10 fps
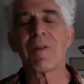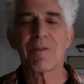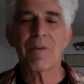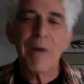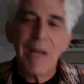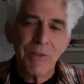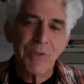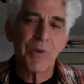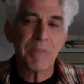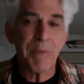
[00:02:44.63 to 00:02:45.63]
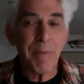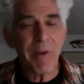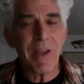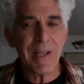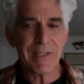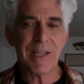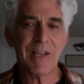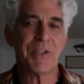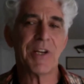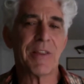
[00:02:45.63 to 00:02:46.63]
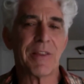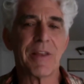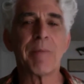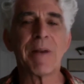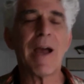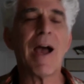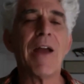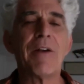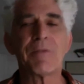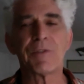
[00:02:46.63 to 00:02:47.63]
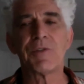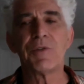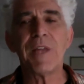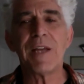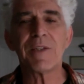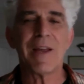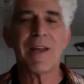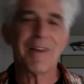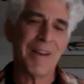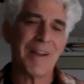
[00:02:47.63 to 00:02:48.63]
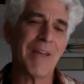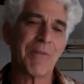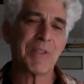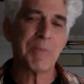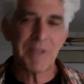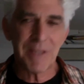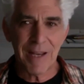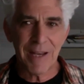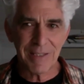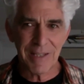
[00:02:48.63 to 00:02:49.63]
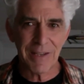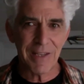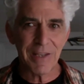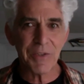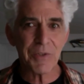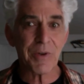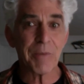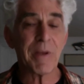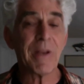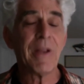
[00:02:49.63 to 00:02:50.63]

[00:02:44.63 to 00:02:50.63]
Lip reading: Growing outdoors, people can get sketchy, I think, but I don't do that, so I can't really speak to that side of the industry.